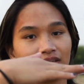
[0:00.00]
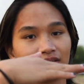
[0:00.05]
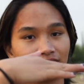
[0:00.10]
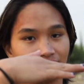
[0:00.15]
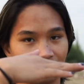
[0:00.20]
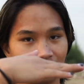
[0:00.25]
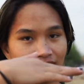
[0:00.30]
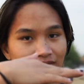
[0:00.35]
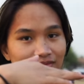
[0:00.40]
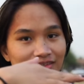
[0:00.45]

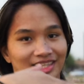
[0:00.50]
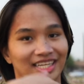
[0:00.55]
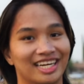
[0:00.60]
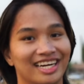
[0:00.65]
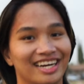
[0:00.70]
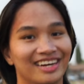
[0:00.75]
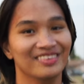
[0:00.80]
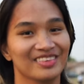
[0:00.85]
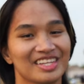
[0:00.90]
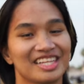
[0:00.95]
Fucking
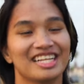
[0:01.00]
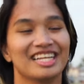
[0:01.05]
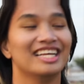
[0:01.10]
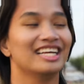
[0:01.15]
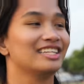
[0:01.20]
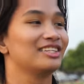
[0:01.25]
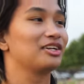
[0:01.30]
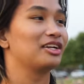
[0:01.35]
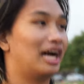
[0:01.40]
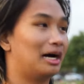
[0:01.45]
right
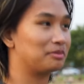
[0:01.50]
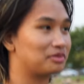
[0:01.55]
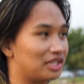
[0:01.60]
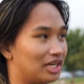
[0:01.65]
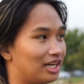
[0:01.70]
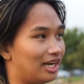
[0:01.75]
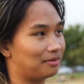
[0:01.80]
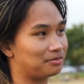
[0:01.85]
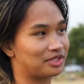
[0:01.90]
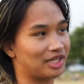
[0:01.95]
there. I'm,
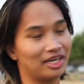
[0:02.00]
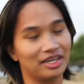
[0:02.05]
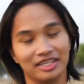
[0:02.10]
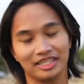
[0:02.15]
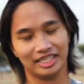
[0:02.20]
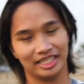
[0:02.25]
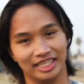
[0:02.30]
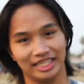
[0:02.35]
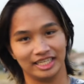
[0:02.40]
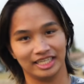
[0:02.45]
I'm telling
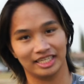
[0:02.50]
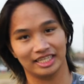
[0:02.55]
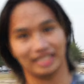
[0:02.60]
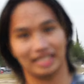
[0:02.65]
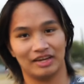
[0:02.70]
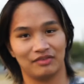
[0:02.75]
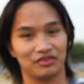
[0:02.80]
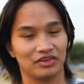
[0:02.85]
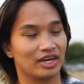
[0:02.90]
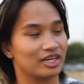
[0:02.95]
Id,
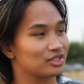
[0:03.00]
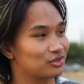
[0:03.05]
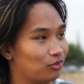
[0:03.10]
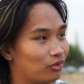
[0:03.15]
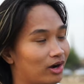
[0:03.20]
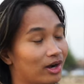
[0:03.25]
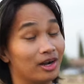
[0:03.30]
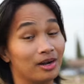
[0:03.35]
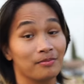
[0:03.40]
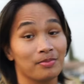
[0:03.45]
if you guys
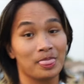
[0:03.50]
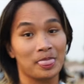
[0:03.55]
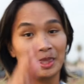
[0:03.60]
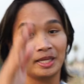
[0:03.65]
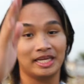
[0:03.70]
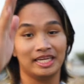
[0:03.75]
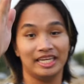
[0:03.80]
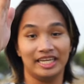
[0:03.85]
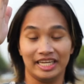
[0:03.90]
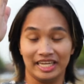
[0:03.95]
want,
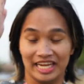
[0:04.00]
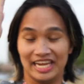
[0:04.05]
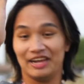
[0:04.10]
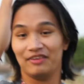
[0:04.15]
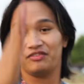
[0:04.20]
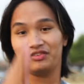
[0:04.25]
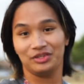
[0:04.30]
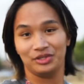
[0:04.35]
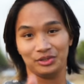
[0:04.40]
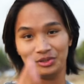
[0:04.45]

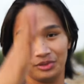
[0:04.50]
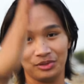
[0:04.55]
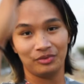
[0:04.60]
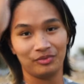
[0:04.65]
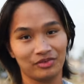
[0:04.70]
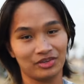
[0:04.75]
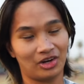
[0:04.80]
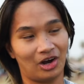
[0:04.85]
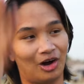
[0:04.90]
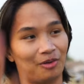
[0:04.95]
if you
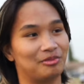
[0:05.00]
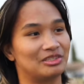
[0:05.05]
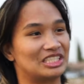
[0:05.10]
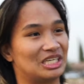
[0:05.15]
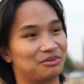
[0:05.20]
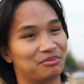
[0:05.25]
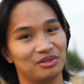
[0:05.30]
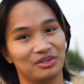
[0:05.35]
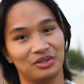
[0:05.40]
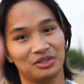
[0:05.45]
comment
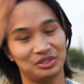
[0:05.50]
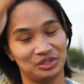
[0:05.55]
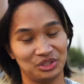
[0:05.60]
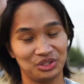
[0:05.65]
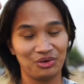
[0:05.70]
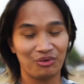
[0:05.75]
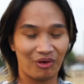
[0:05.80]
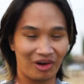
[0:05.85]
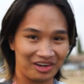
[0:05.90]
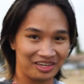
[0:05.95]
down below, do
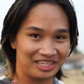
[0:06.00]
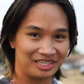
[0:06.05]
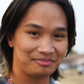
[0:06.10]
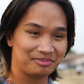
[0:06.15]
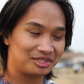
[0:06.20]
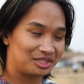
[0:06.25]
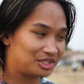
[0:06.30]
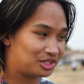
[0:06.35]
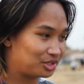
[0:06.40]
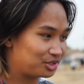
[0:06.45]
you want him
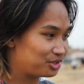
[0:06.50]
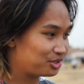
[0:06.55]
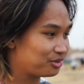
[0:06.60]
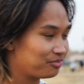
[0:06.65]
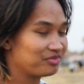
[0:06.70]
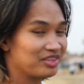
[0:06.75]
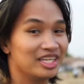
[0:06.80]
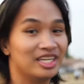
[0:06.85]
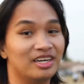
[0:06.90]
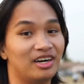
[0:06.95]
to do
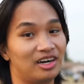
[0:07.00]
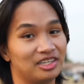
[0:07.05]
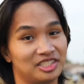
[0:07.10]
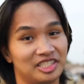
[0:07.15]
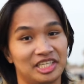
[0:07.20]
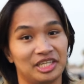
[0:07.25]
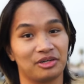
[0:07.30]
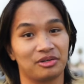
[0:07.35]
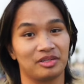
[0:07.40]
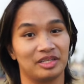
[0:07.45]
a
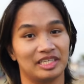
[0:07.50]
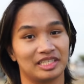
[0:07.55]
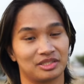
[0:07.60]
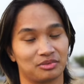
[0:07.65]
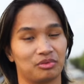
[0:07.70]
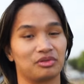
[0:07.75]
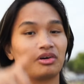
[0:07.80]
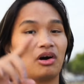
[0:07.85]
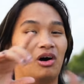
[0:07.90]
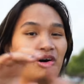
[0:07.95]
tier list
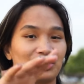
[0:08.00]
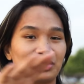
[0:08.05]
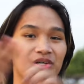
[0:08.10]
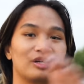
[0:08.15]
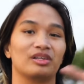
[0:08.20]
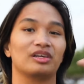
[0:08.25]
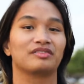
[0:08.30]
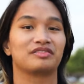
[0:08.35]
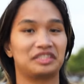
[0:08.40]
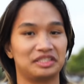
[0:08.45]
with all the
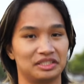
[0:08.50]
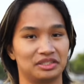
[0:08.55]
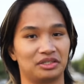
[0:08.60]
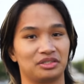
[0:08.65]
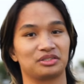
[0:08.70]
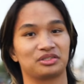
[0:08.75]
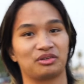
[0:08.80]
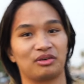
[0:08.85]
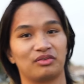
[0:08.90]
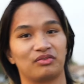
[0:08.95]
gloves he's done
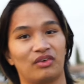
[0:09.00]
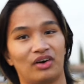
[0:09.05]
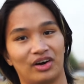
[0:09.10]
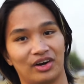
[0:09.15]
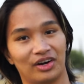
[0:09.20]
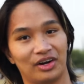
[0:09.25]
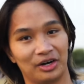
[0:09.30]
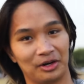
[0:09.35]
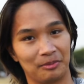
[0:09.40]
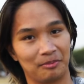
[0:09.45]
so
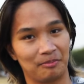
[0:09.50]
far